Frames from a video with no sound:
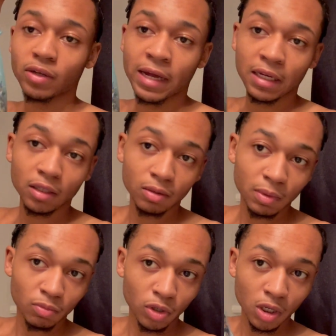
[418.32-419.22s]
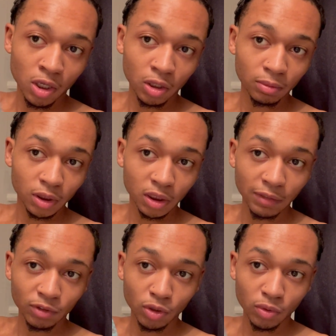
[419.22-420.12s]
add a little bit more herbs and
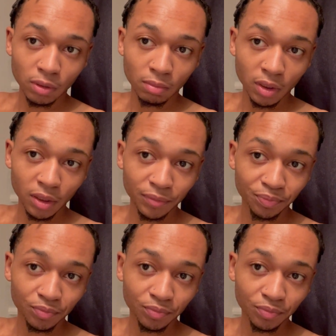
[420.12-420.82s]
stuff to it, but